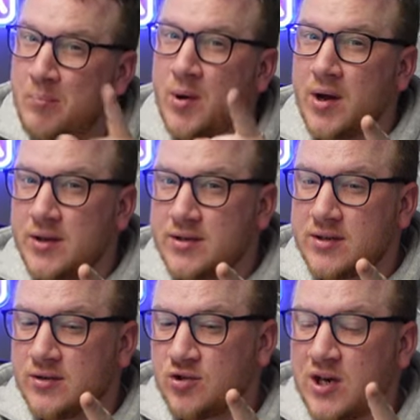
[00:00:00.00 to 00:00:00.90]
but
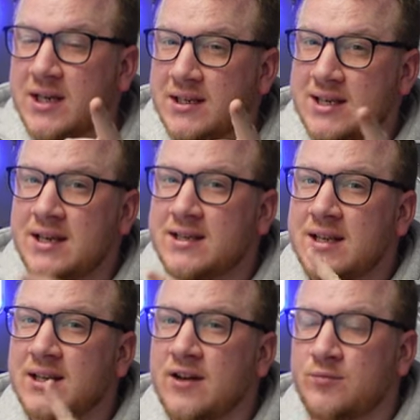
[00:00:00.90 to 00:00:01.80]
trading standards
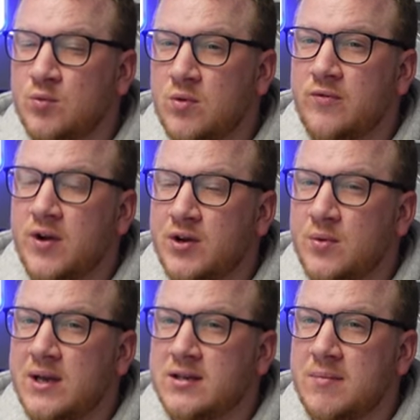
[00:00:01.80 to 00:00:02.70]
and the government will find a
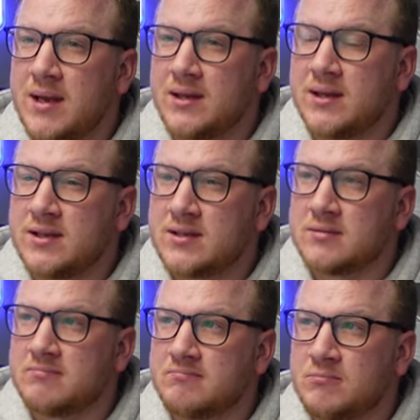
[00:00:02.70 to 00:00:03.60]
way to make this
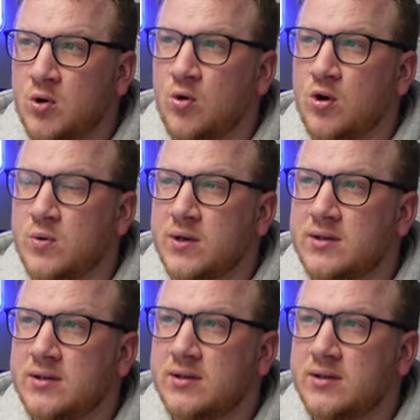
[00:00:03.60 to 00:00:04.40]
awkward